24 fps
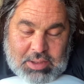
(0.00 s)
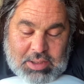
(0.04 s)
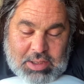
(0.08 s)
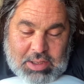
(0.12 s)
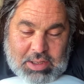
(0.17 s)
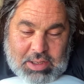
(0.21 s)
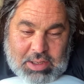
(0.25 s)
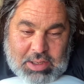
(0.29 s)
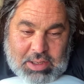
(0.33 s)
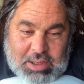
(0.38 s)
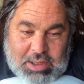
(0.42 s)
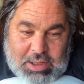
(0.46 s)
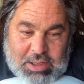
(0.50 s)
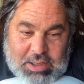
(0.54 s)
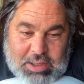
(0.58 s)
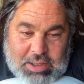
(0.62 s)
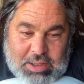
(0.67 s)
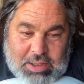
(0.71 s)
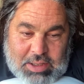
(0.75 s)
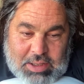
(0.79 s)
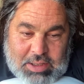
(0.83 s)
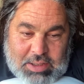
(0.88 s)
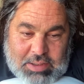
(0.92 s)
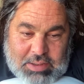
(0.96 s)

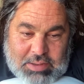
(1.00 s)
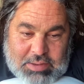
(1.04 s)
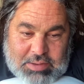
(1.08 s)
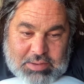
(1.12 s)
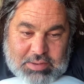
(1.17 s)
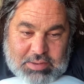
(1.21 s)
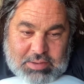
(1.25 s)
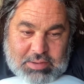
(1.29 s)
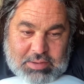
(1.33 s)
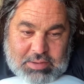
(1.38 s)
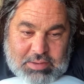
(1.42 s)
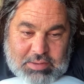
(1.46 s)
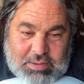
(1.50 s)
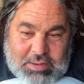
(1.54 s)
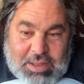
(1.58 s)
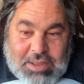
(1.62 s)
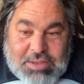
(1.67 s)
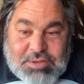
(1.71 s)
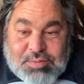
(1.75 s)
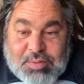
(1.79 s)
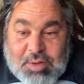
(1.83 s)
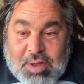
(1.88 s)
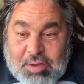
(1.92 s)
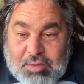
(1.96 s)
And
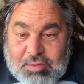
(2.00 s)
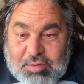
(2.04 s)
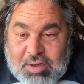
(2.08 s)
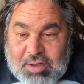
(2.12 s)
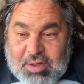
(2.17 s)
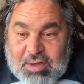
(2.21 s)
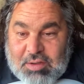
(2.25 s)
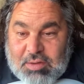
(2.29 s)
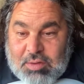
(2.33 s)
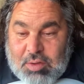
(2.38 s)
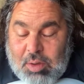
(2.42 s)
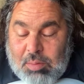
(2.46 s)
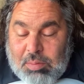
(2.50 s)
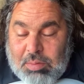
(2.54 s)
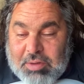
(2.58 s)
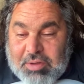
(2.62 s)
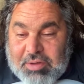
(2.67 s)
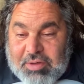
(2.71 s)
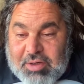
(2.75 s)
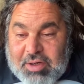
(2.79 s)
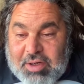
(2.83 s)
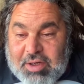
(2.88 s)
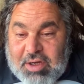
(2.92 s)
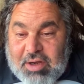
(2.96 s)
that's why I created Global
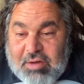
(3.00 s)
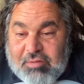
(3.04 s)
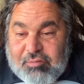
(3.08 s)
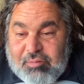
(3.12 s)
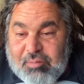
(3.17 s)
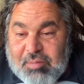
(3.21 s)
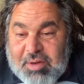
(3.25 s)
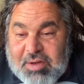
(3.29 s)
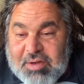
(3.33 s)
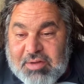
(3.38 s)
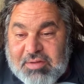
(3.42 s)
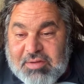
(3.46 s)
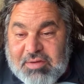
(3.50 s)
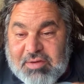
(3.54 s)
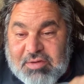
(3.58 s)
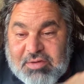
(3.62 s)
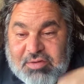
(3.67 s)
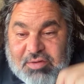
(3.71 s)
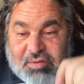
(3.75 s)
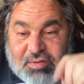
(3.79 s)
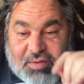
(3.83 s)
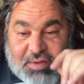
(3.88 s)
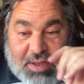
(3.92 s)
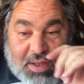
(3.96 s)
Internet Government in the year
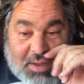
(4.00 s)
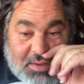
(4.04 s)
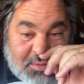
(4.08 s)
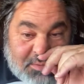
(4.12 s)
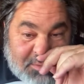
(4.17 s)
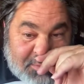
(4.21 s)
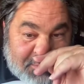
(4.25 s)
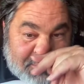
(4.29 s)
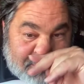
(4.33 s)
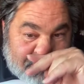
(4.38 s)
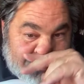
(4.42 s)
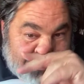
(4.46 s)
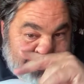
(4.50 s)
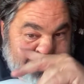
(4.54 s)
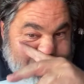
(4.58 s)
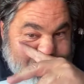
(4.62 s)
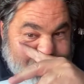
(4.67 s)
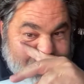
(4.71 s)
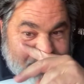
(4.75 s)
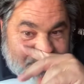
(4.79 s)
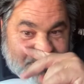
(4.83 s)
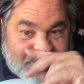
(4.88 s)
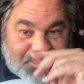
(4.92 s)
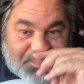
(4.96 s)
2000,
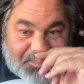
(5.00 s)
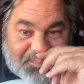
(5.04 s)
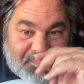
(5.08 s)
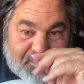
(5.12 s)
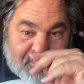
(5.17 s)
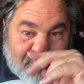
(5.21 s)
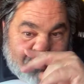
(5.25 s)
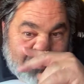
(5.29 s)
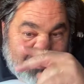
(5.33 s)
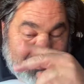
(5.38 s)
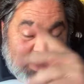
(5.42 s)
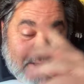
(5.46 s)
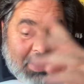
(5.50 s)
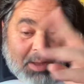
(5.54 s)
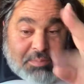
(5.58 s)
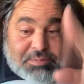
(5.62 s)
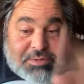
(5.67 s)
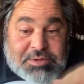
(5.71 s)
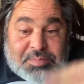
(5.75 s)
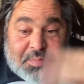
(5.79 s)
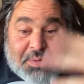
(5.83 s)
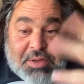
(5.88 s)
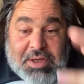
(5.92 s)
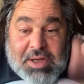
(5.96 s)
to help
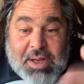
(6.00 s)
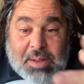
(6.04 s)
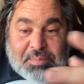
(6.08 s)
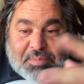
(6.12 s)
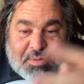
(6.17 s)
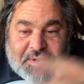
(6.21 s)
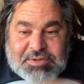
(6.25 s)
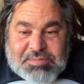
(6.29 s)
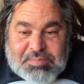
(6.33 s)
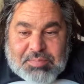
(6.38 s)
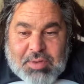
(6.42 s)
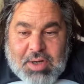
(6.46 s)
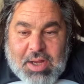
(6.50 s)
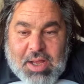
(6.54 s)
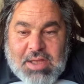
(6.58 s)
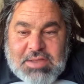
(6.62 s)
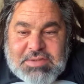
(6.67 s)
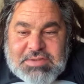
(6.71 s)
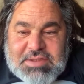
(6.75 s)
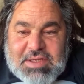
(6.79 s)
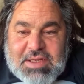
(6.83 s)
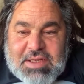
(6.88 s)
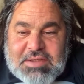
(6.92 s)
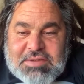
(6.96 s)
speed up this
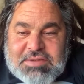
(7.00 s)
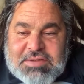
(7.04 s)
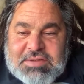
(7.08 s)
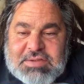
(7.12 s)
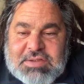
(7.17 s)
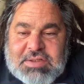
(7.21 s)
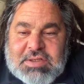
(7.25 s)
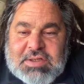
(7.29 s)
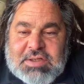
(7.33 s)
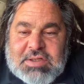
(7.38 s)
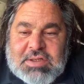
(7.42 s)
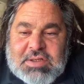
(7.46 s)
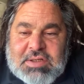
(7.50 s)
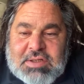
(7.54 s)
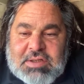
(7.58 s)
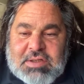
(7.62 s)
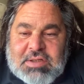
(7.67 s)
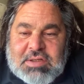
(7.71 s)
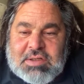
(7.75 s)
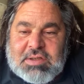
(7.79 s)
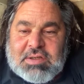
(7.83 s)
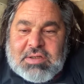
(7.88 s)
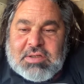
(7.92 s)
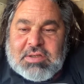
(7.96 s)
process
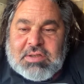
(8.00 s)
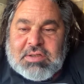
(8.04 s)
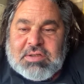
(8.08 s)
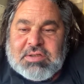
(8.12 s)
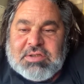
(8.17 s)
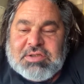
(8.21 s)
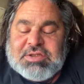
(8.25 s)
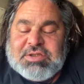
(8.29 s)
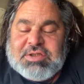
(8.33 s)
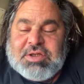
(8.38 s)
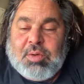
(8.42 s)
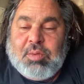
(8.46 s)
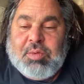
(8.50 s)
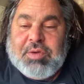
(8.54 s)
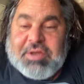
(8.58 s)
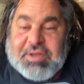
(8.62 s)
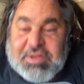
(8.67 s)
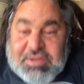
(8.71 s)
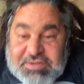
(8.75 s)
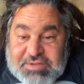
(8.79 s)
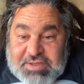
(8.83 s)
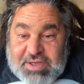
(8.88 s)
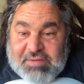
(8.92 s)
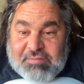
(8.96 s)
so we
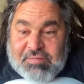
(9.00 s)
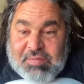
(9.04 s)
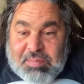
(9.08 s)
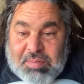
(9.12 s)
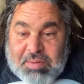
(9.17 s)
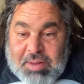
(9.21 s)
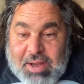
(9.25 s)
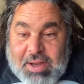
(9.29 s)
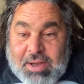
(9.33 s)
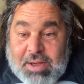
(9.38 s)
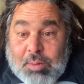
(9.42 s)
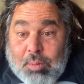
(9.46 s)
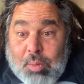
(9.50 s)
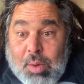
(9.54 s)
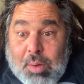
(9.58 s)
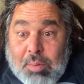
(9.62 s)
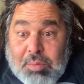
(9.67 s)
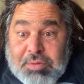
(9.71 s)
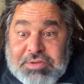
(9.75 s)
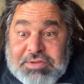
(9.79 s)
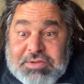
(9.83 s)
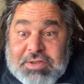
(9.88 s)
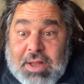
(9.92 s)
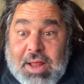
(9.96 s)
can save the planet while
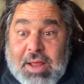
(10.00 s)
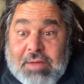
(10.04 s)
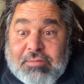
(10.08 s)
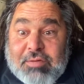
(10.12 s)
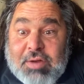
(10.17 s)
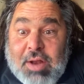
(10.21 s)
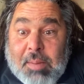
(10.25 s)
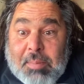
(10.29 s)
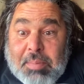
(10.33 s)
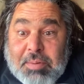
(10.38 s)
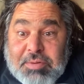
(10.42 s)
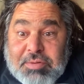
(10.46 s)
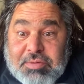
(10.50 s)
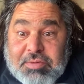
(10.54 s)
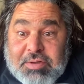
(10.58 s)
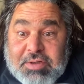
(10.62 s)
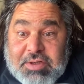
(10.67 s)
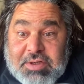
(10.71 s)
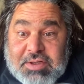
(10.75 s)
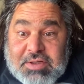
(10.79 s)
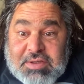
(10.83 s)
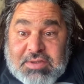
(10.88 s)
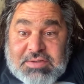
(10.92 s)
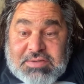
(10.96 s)
we still have an
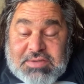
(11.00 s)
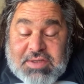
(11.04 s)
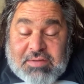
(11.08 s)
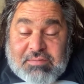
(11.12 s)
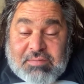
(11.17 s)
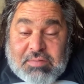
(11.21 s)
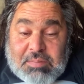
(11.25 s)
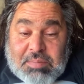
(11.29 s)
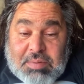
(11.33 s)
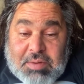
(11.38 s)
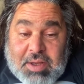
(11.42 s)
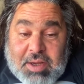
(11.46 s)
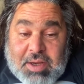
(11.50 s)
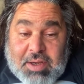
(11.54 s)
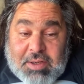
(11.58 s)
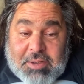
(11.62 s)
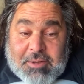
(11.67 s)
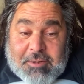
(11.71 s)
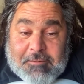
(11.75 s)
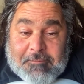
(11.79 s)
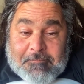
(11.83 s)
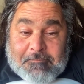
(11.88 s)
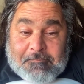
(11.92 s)
opportunity to save the planet.